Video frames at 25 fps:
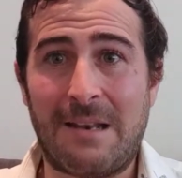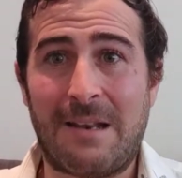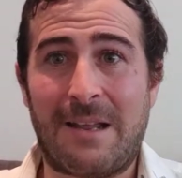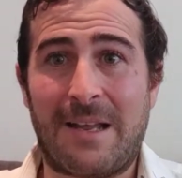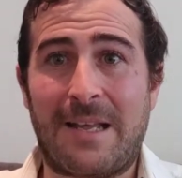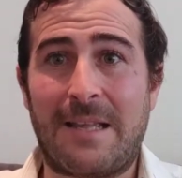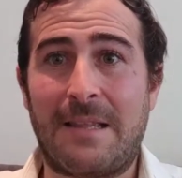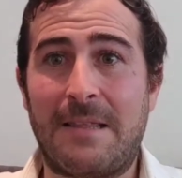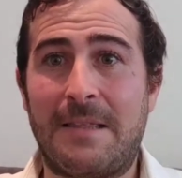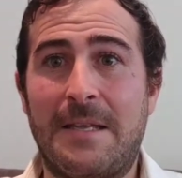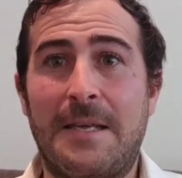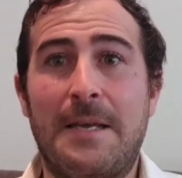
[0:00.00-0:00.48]

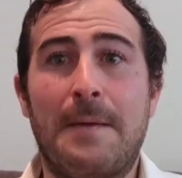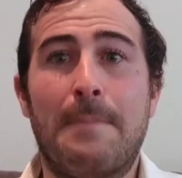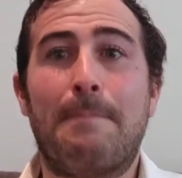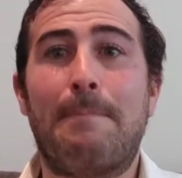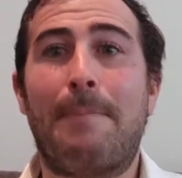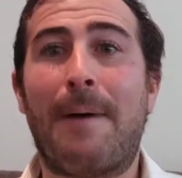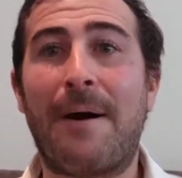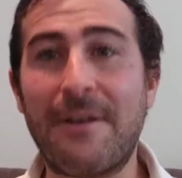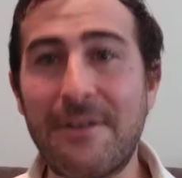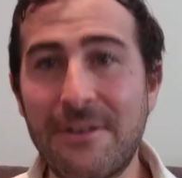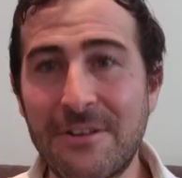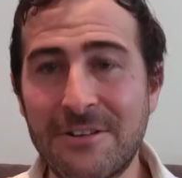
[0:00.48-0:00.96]
like the
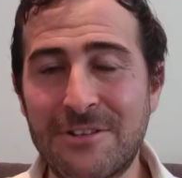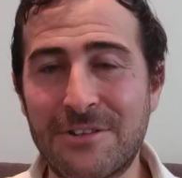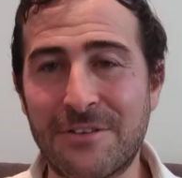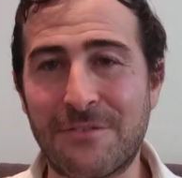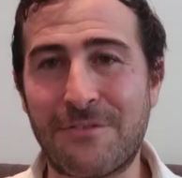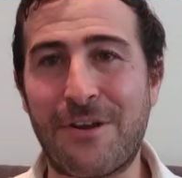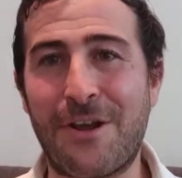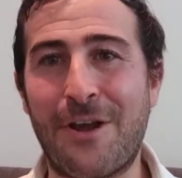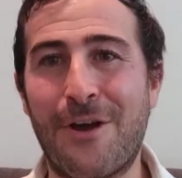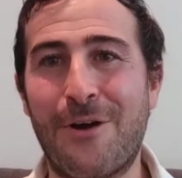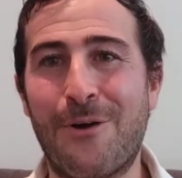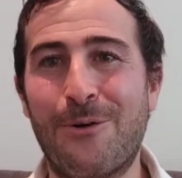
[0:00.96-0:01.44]
abundance
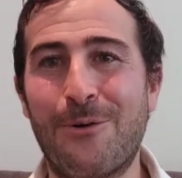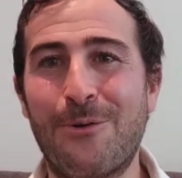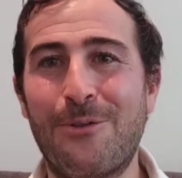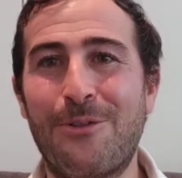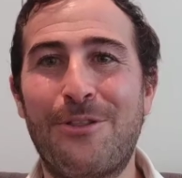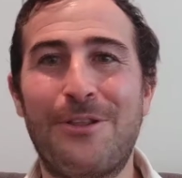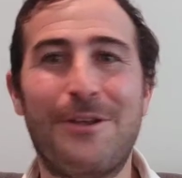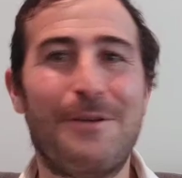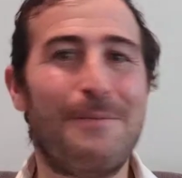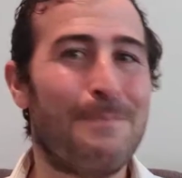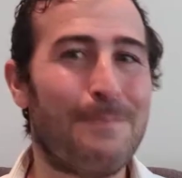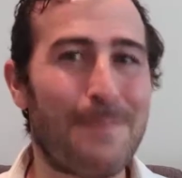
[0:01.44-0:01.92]
of
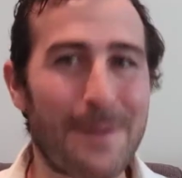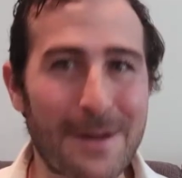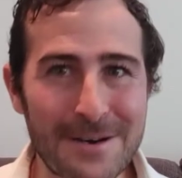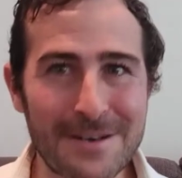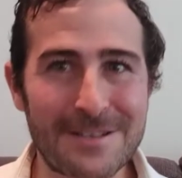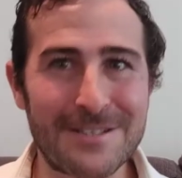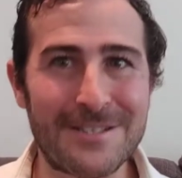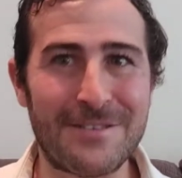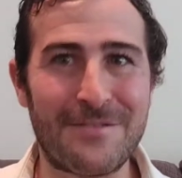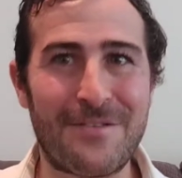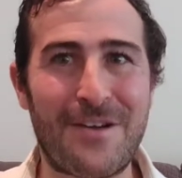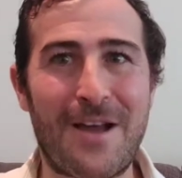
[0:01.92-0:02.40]
health, the
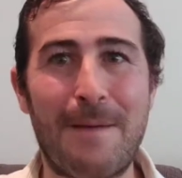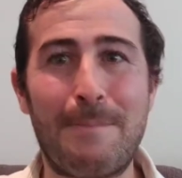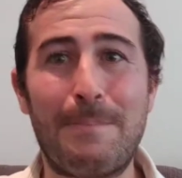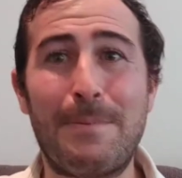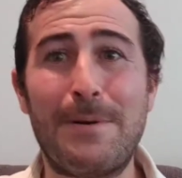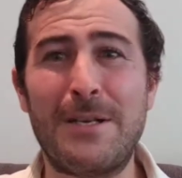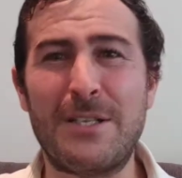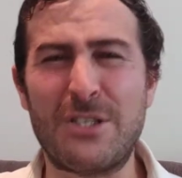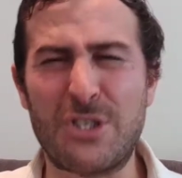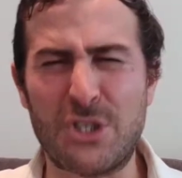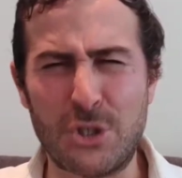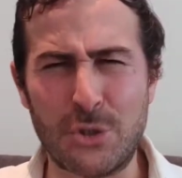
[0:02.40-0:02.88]
abundance of
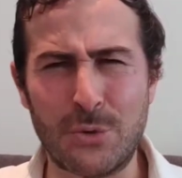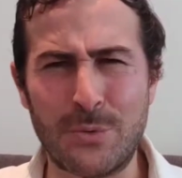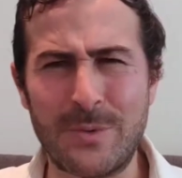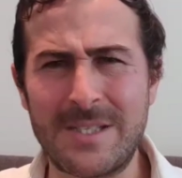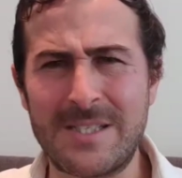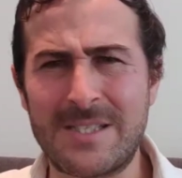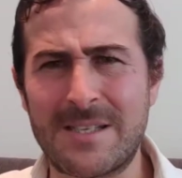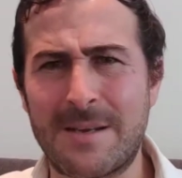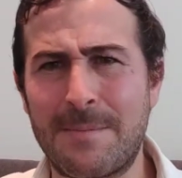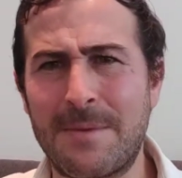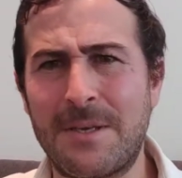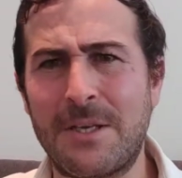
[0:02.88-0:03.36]
happiness,
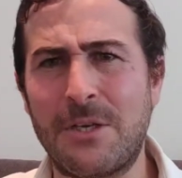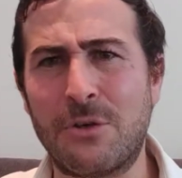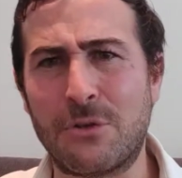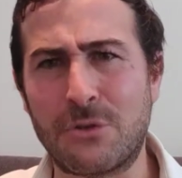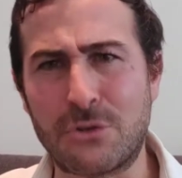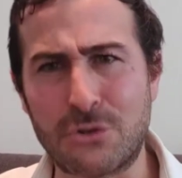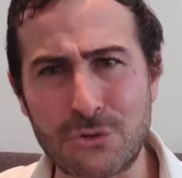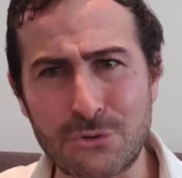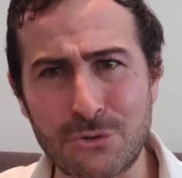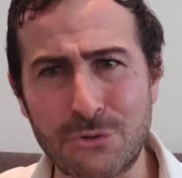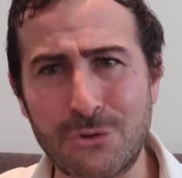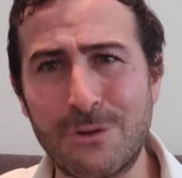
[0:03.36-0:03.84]
doing something
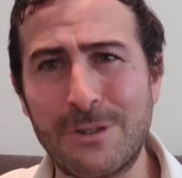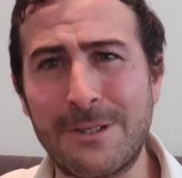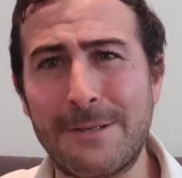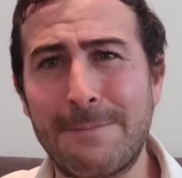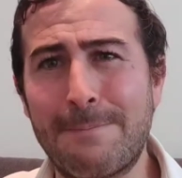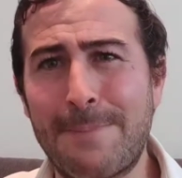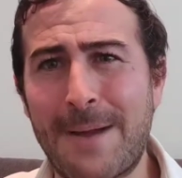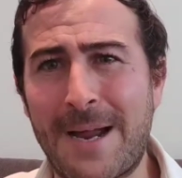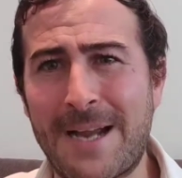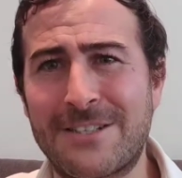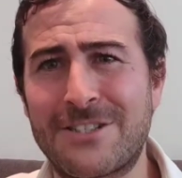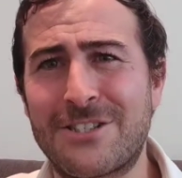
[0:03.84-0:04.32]
you're
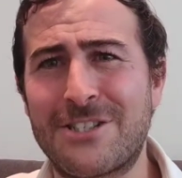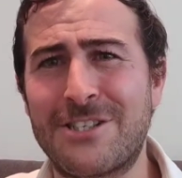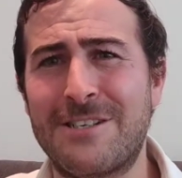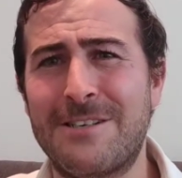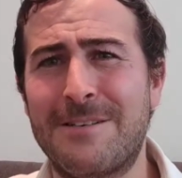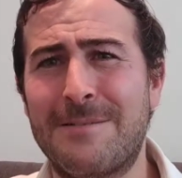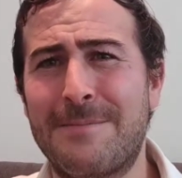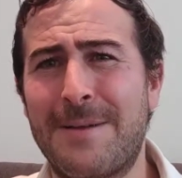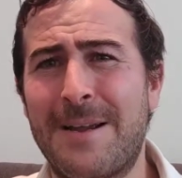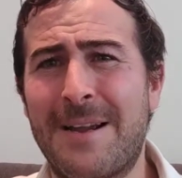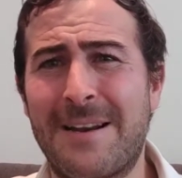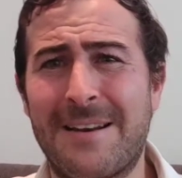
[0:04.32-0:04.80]
truly
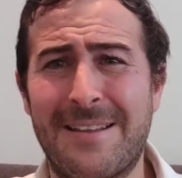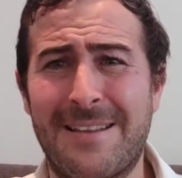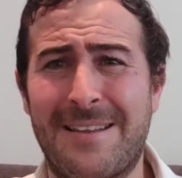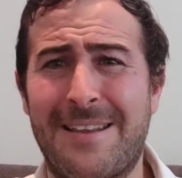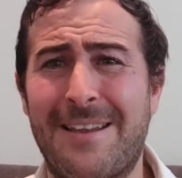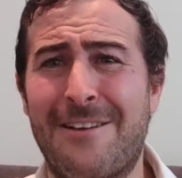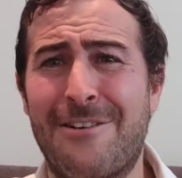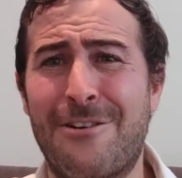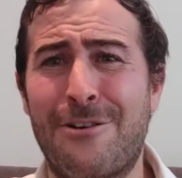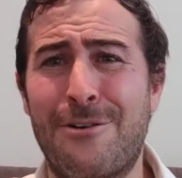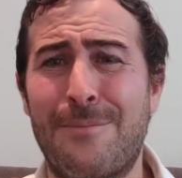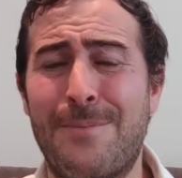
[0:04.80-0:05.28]
passionate about and
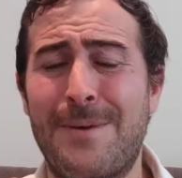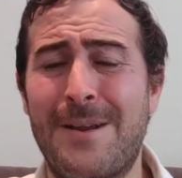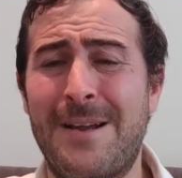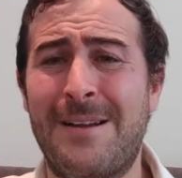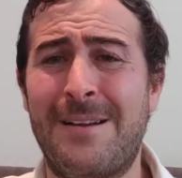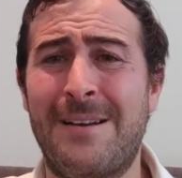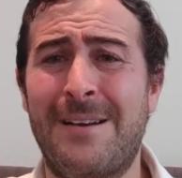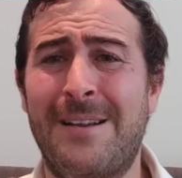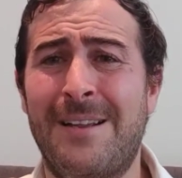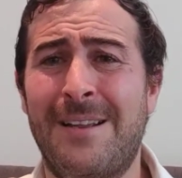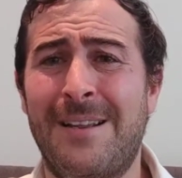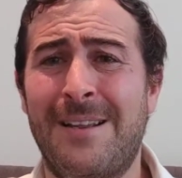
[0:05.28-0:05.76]
care
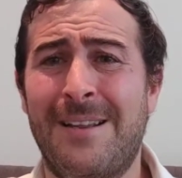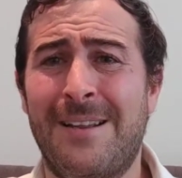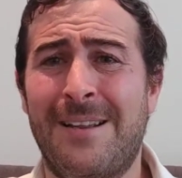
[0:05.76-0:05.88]
about